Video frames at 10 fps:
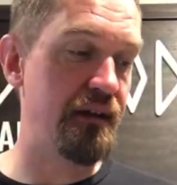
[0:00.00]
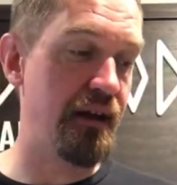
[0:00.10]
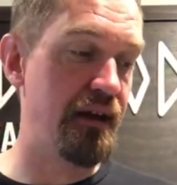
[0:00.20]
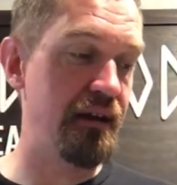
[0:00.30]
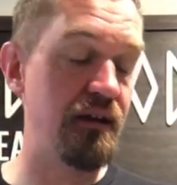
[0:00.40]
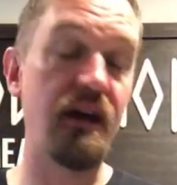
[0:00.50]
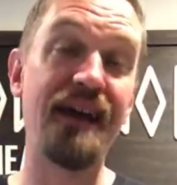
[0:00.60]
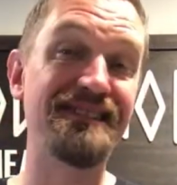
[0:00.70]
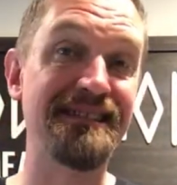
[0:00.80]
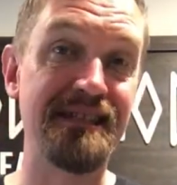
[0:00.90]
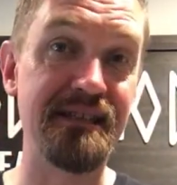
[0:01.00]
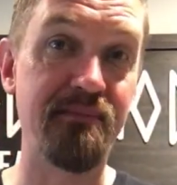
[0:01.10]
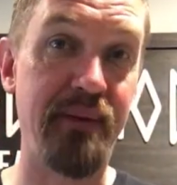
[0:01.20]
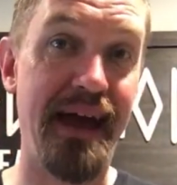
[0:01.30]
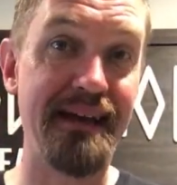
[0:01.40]
has the season
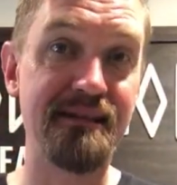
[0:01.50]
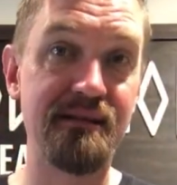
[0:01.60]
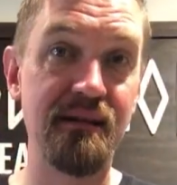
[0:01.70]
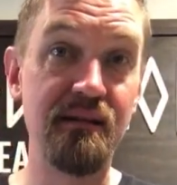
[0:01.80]
pass.